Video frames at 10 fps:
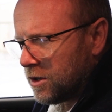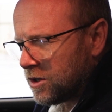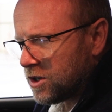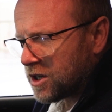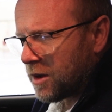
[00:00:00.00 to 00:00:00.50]

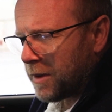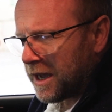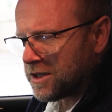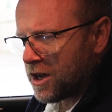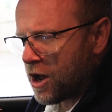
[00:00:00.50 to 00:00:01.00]
You just come
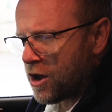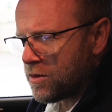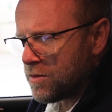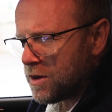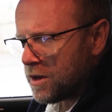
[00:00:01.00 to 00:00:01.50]
back to
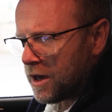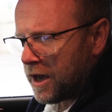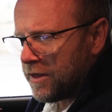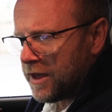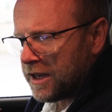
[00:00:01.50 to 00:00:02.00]
home
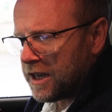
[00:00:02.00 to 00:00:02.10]
and then